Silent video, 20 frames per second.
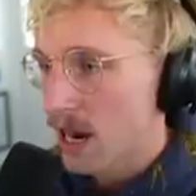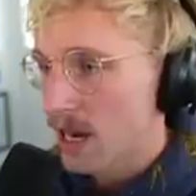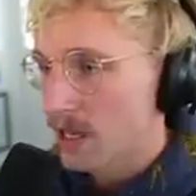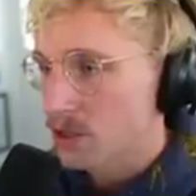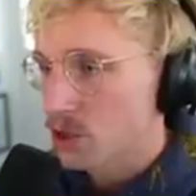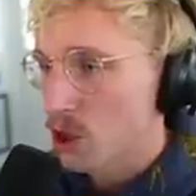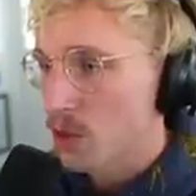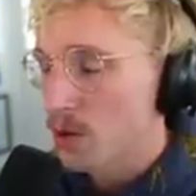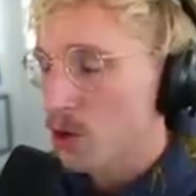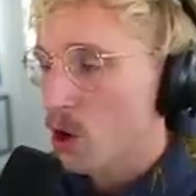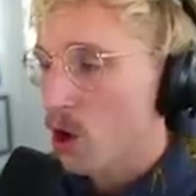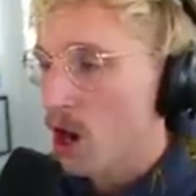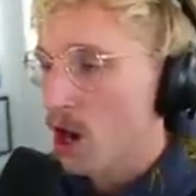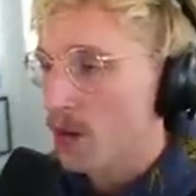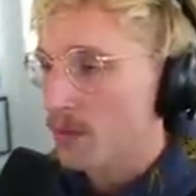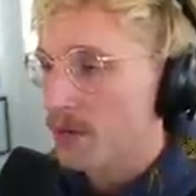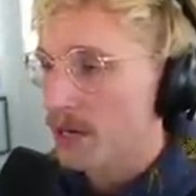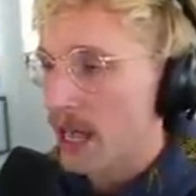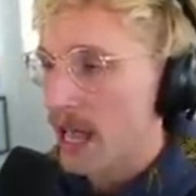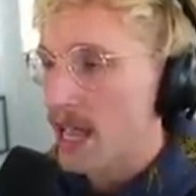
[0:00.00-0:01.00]
right, let's go Mecole
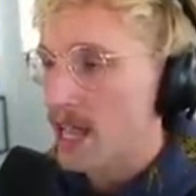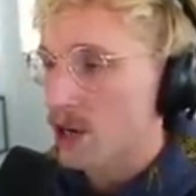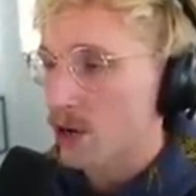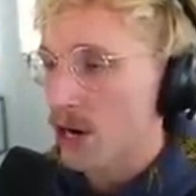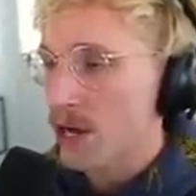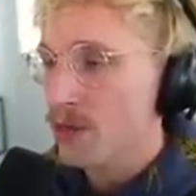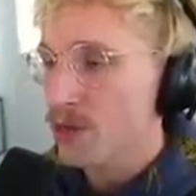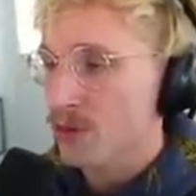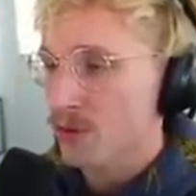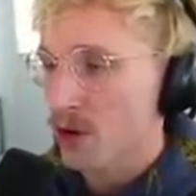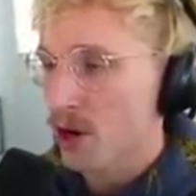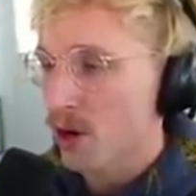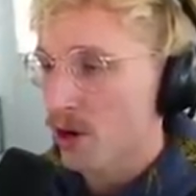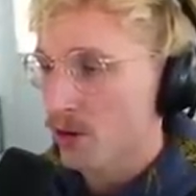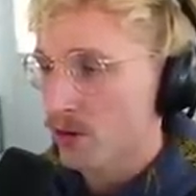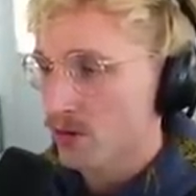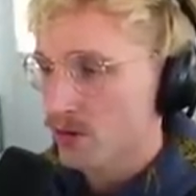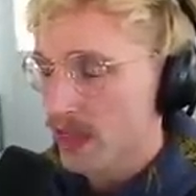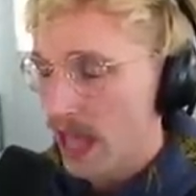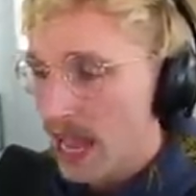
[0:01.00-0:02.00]
Hardman. Hey, great throw.
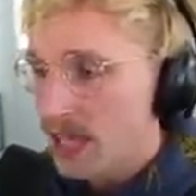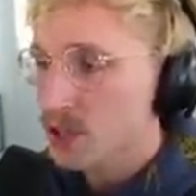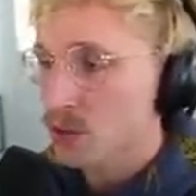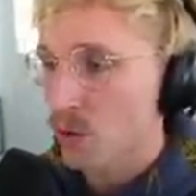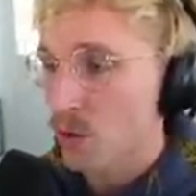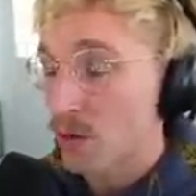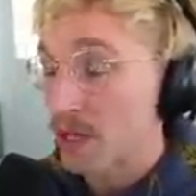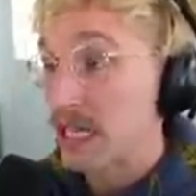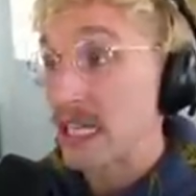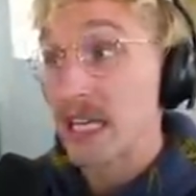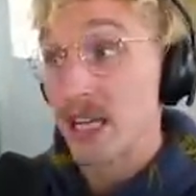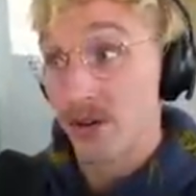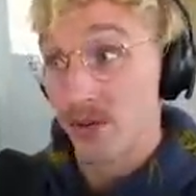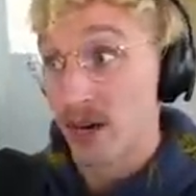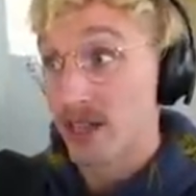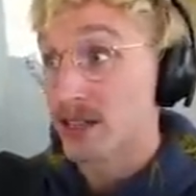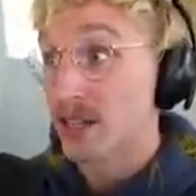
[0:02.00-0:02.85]
That's what we need right